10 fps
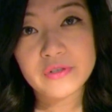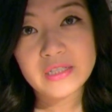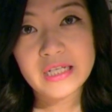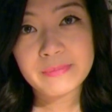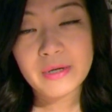full
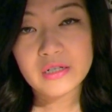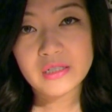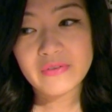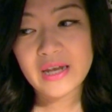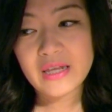size
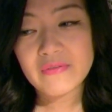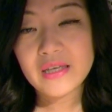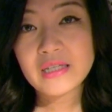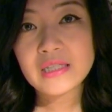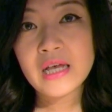bottles of any of
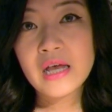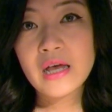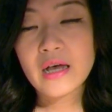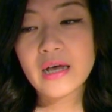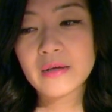these
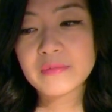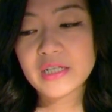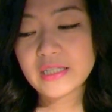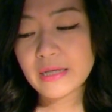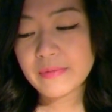
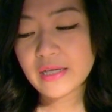just yet,